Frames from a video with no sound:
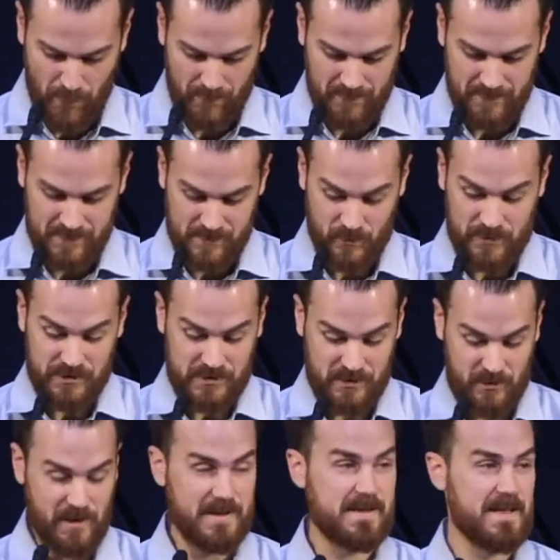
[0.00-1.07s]
So we just
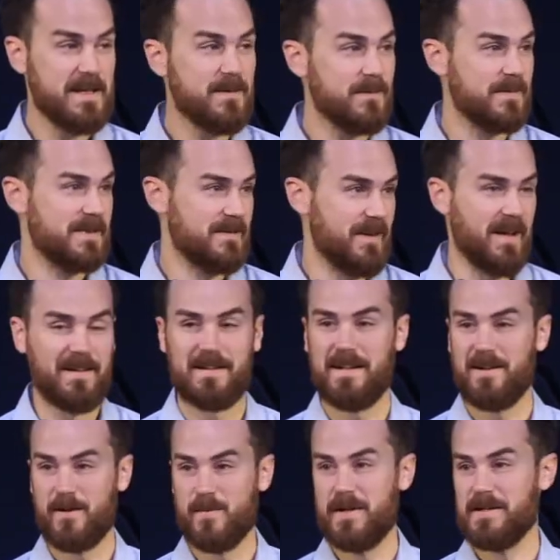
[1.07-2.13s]
trust Him to validate
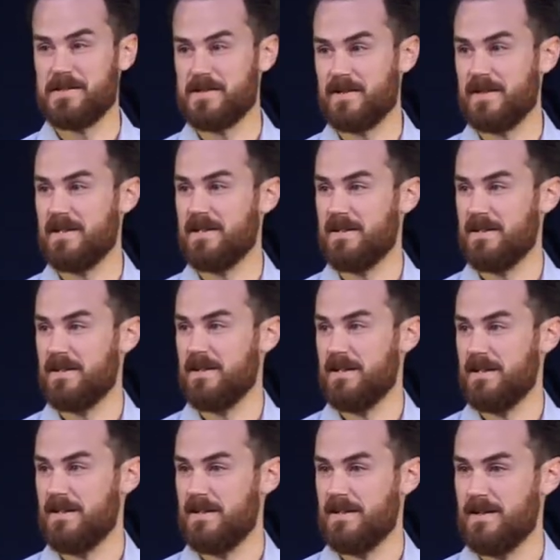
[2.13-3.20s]
our ministry.
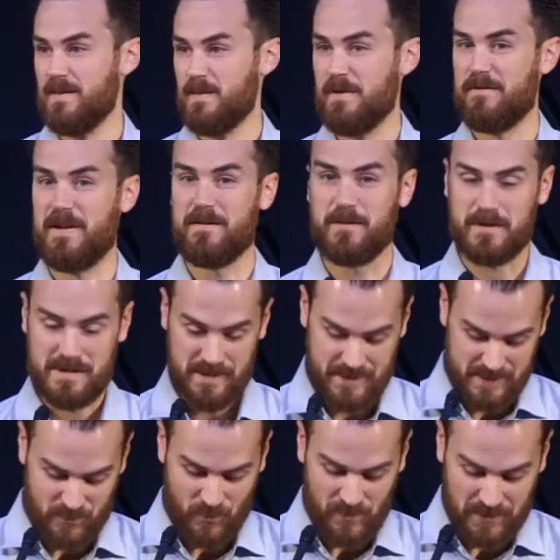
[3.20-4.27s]
Be faithful to
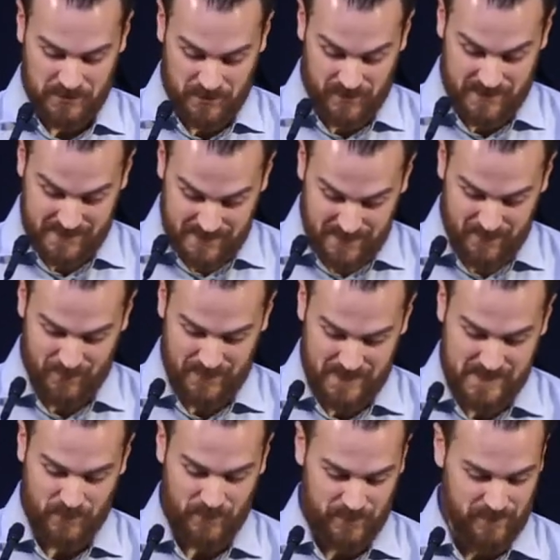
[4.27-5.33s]
His word and trust Him. He's
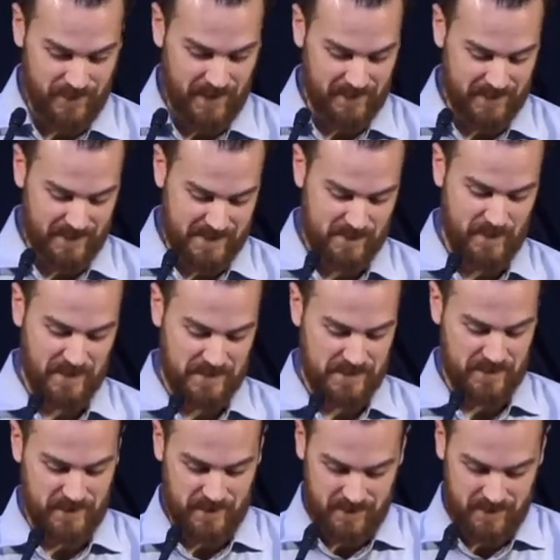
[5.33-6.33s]
the one who validates ministry.